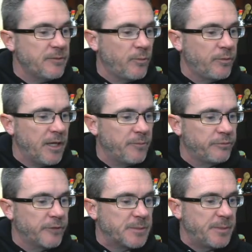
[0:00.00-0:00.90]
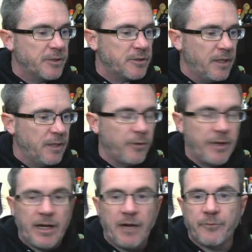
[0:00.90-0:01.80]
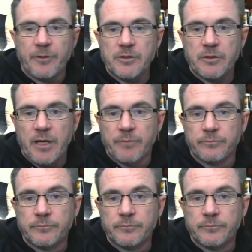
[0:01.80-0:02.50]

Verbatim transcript: We'll play Expedition, and then we'll head out for the stream.